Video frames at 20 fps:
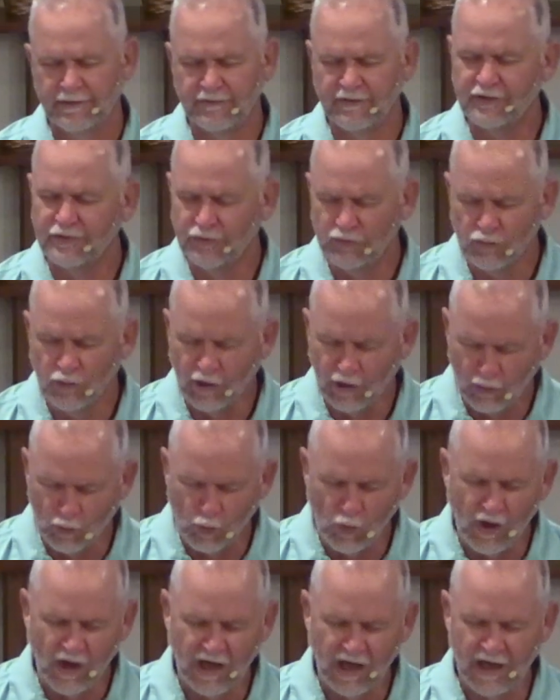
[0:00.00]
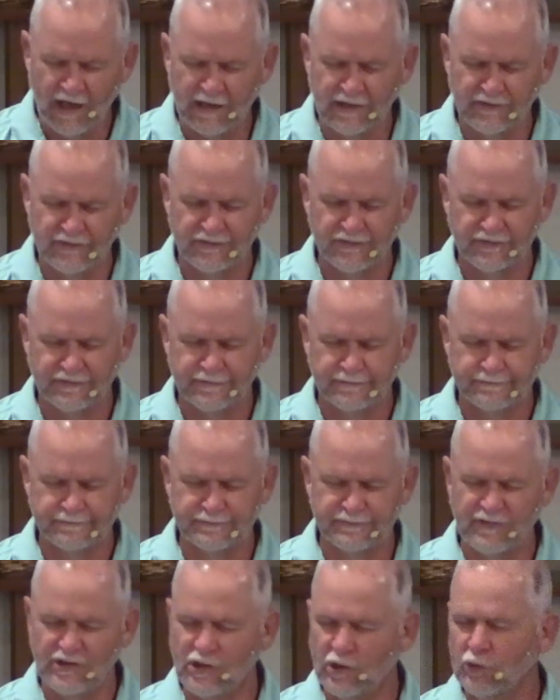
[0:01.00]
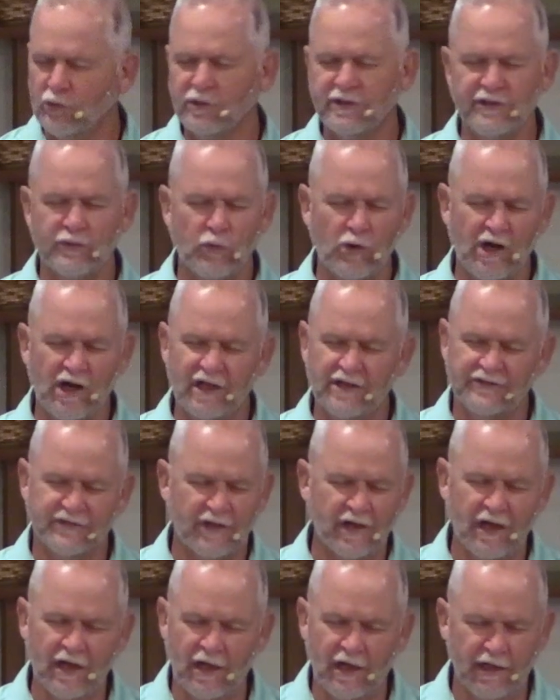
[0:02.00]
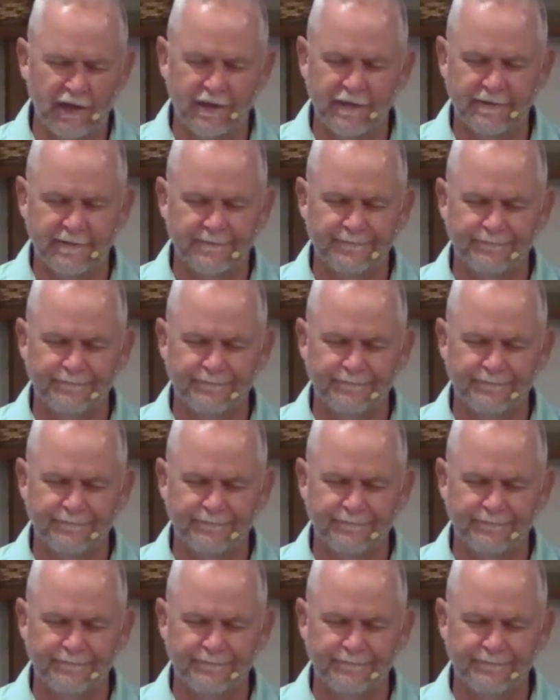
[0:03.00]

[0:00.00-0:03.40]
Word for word: that you are wise, the only wise God.